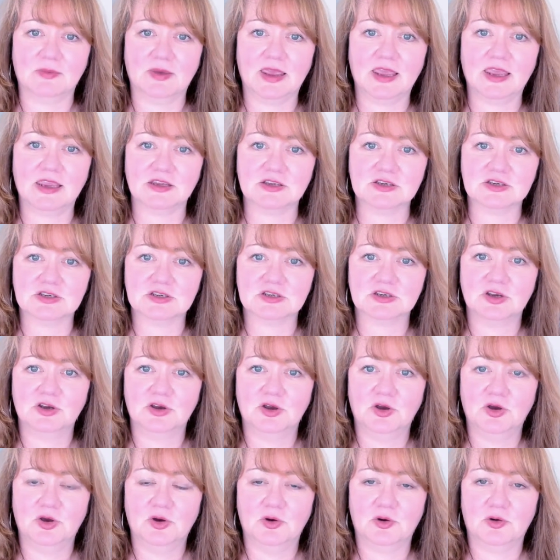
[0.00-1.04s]
age
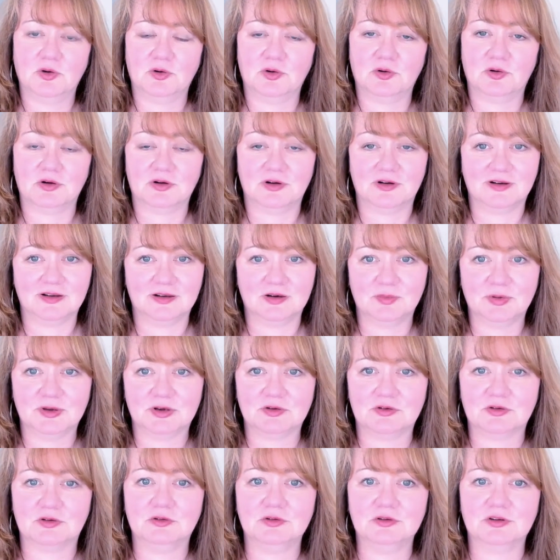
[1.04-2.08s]
or a little bit
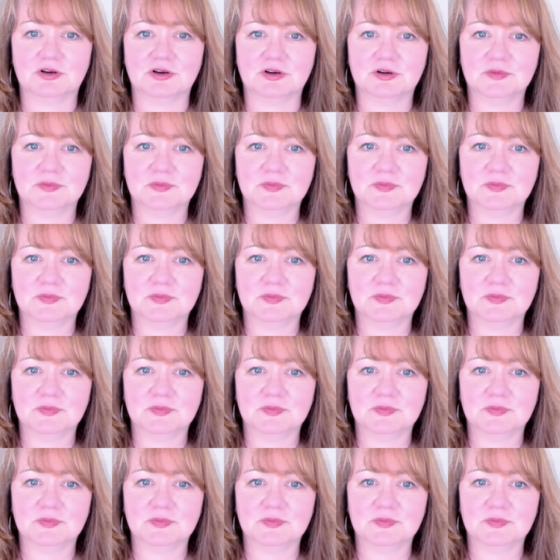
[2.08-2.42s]
older.